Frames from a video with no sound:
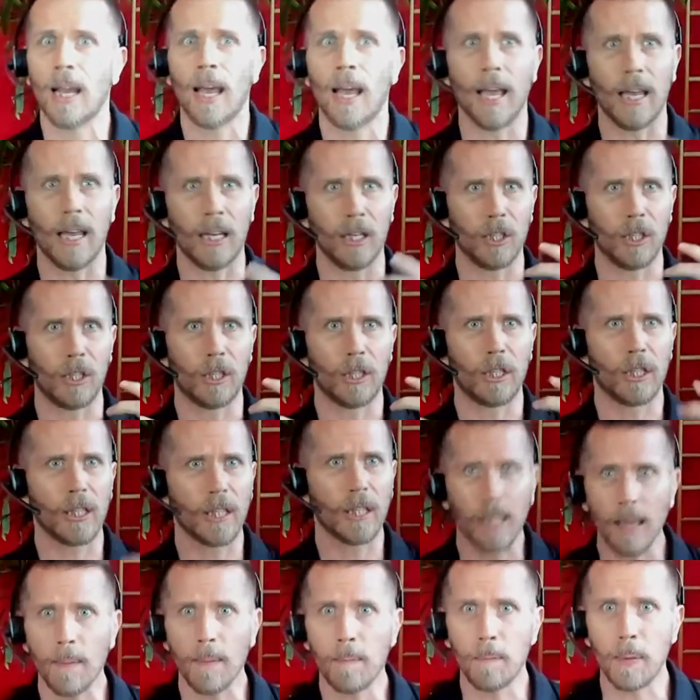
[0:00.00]
and
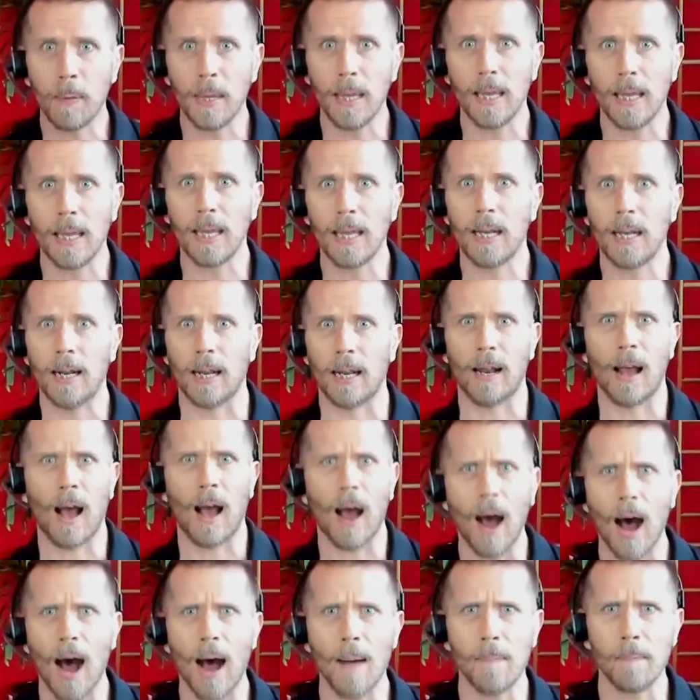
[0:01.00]
skipping and
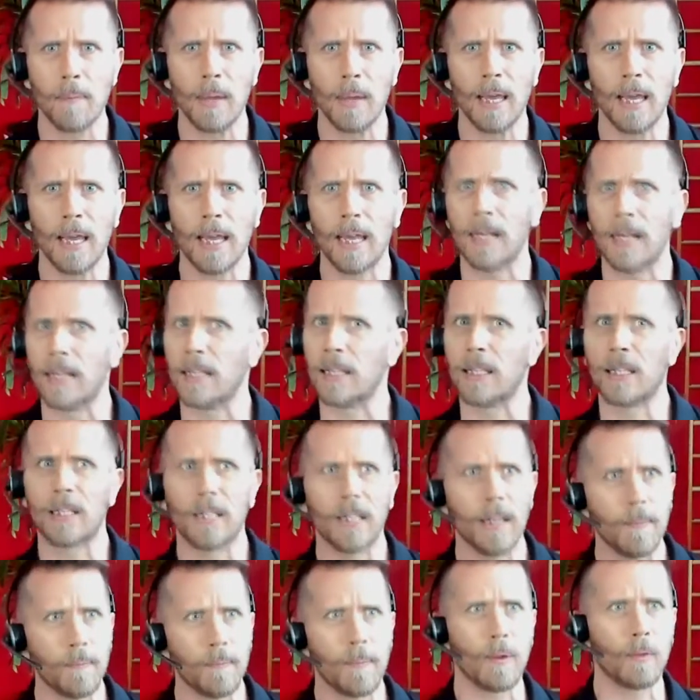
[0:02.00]
hopping and
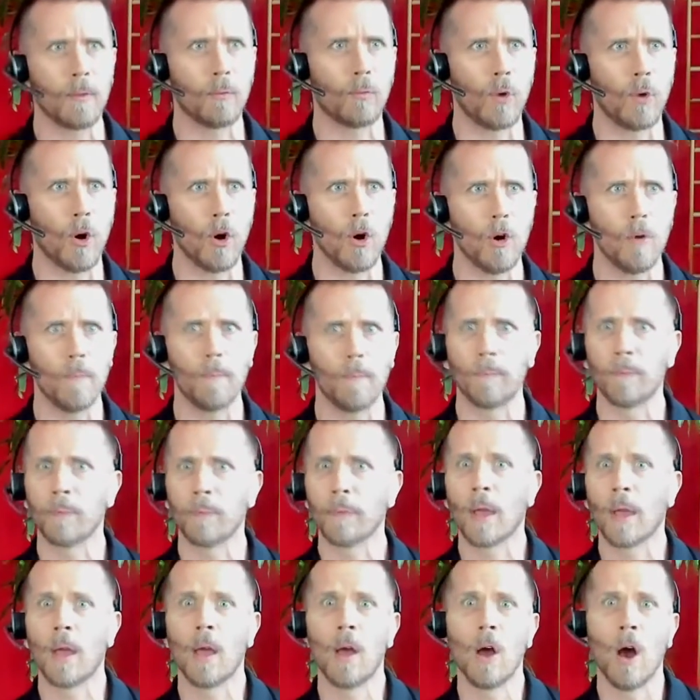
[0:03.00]
skipping rope.
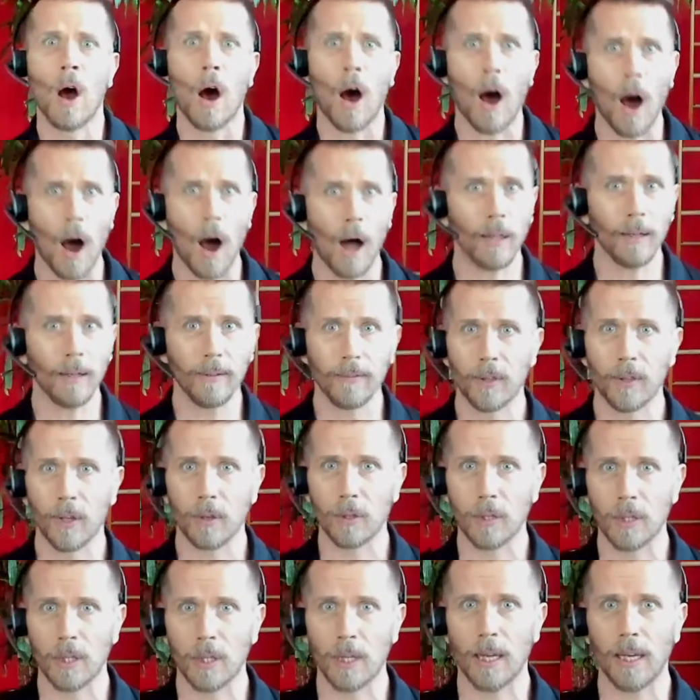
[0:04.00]
All of
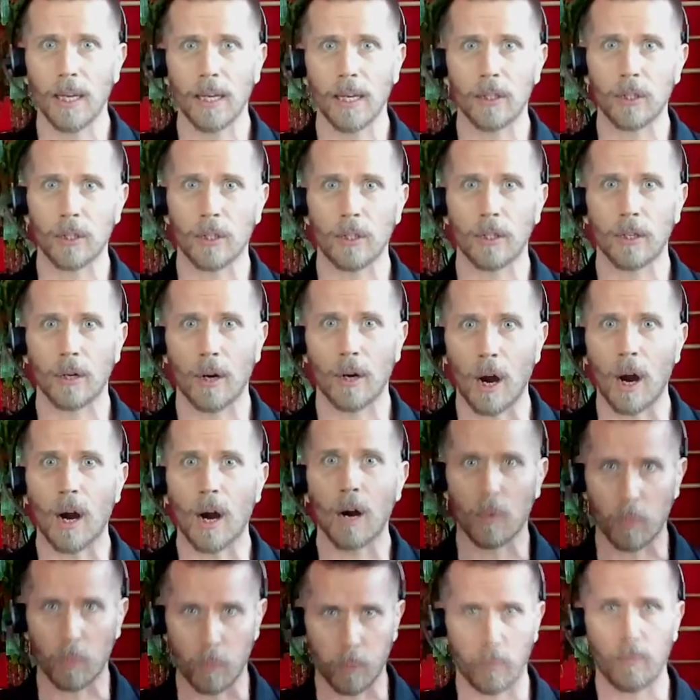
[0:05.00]
those things are
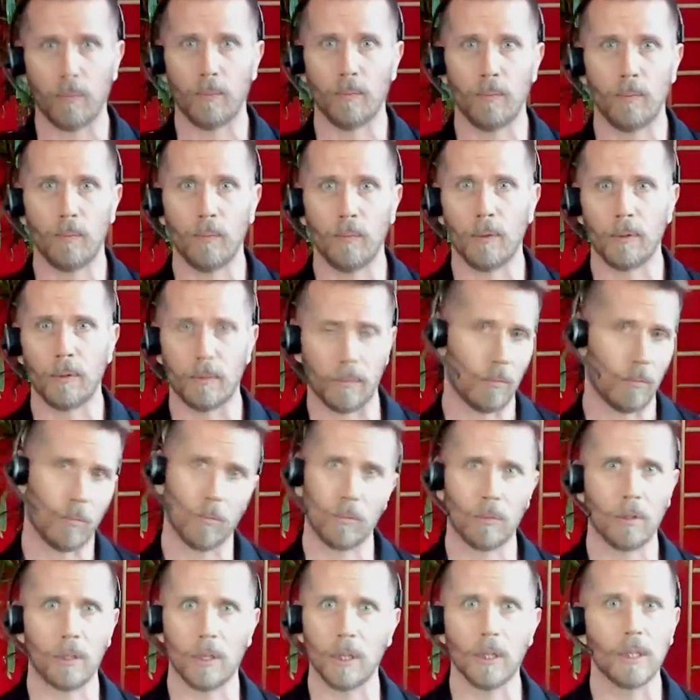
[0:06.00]

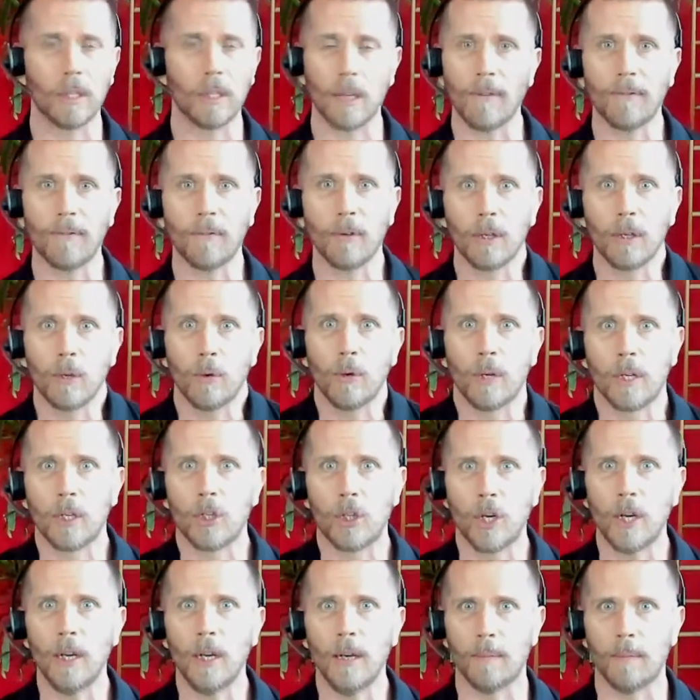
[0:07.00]
the stuff we do in a
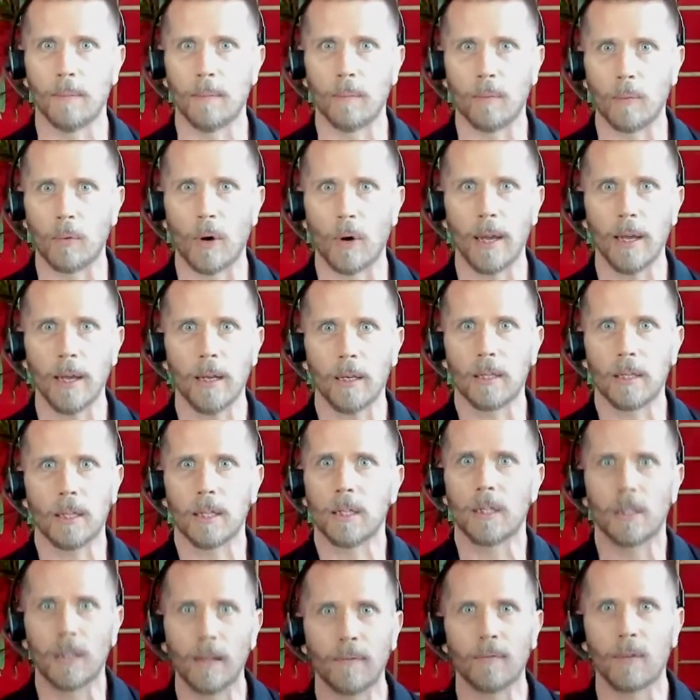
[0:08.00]
gym, right? The
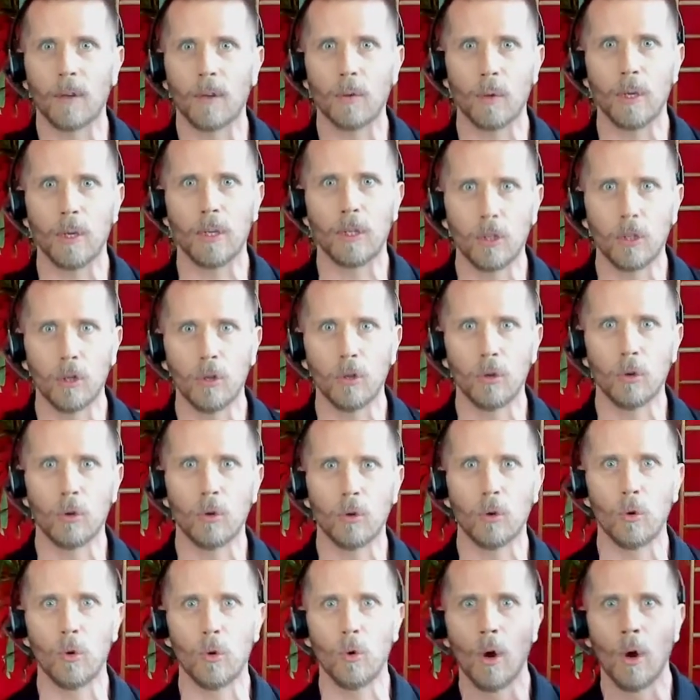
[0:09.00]
stuff that we
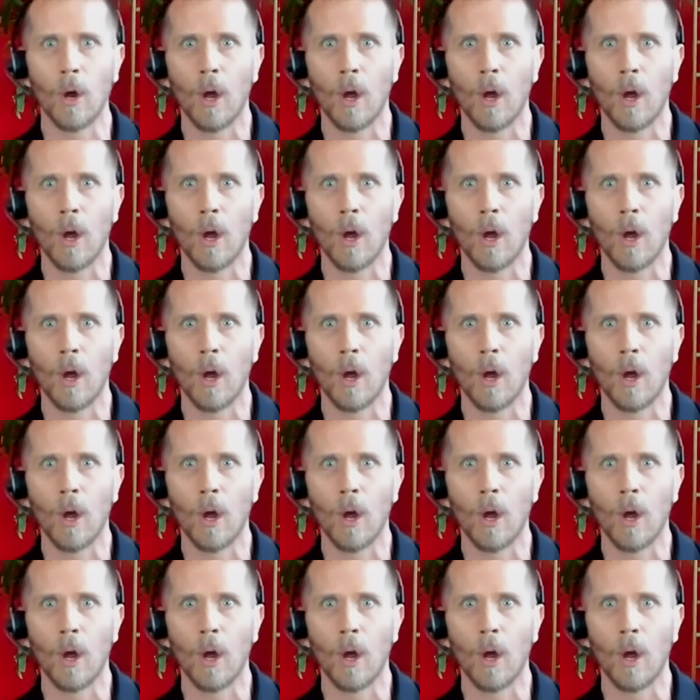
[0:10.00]
do